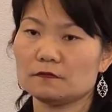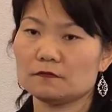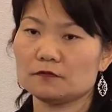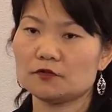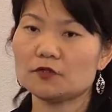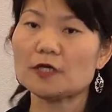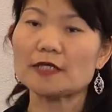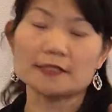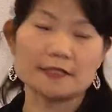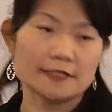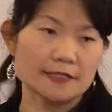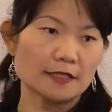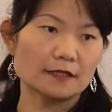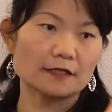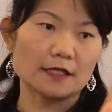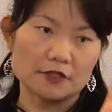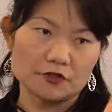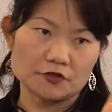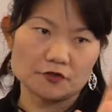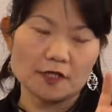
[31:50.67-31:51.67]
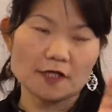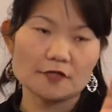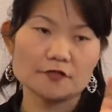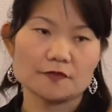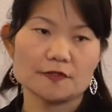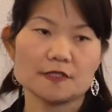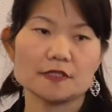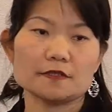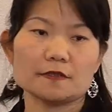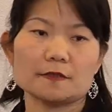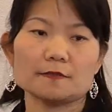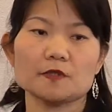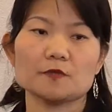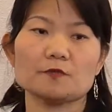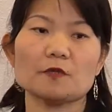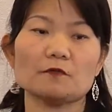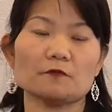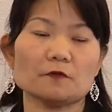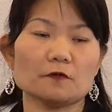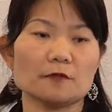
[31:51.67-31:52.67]
to understand education systems
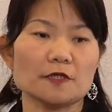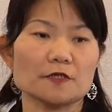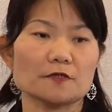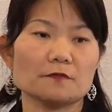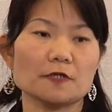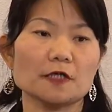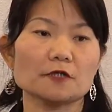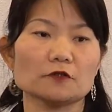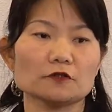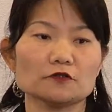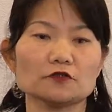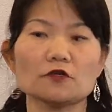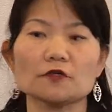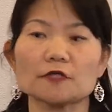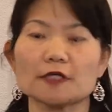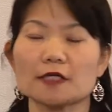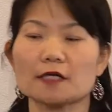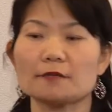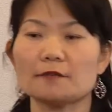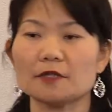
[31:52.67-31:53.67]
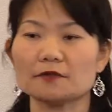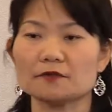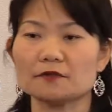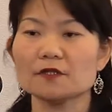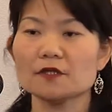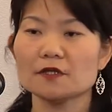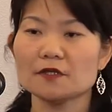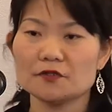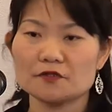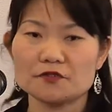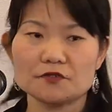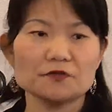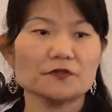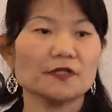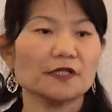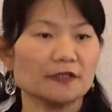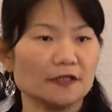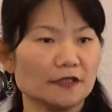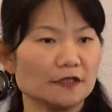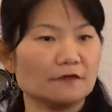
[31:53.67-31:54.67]
performance. We are not talking about
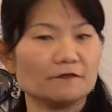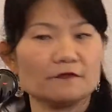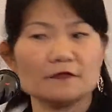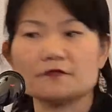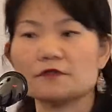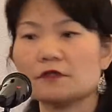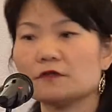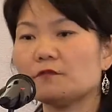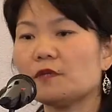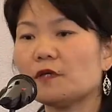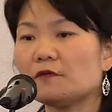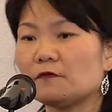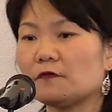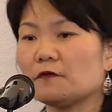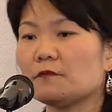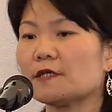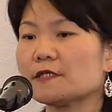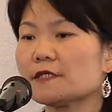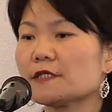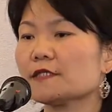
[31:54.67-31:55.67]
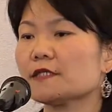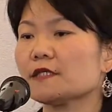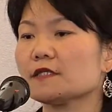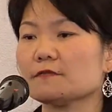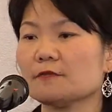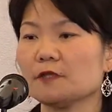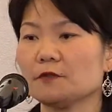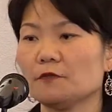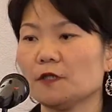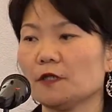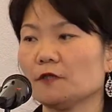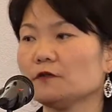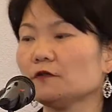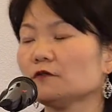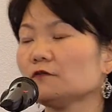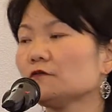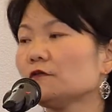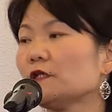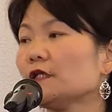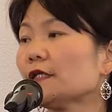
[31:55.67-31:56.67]
student individual performance assessment, we are
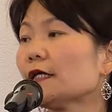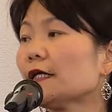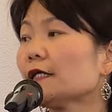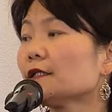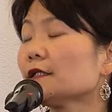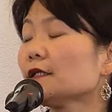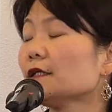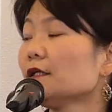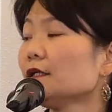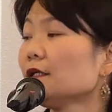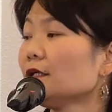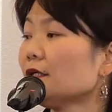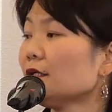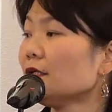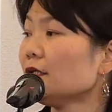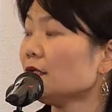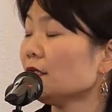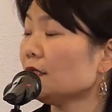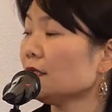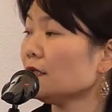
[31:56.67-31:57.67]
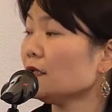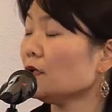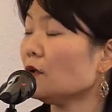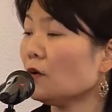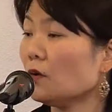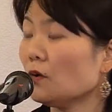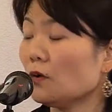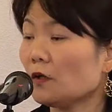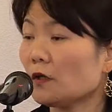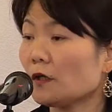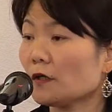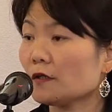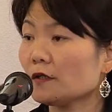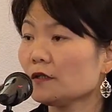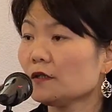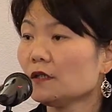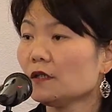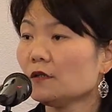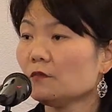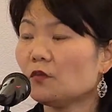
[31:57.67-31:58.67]
not doing that. Or
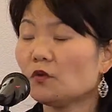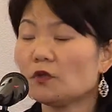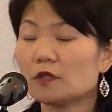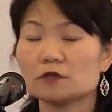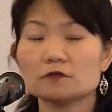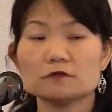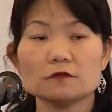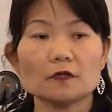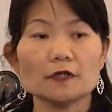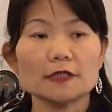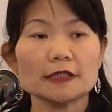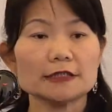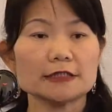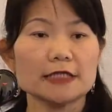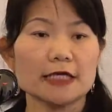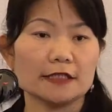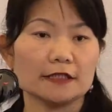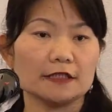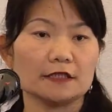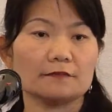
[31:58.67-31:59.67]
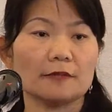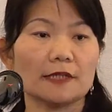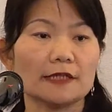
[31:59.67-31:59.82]
more qualitative